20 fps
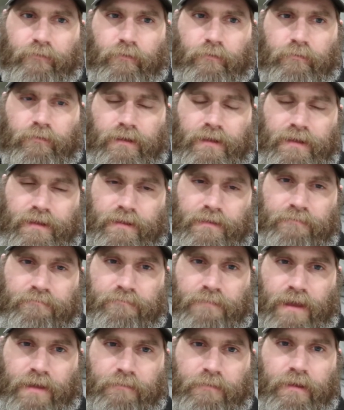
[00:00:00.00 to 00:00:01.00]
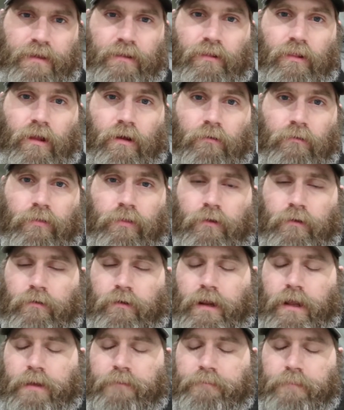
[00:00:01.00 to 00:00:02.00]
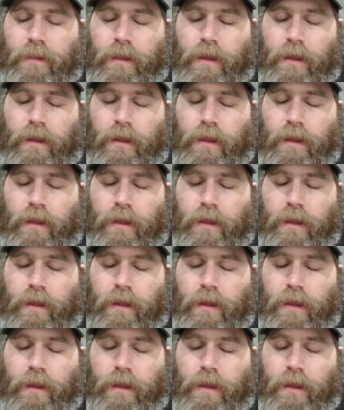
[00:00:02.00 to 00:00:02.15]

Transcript: or maybe low 30,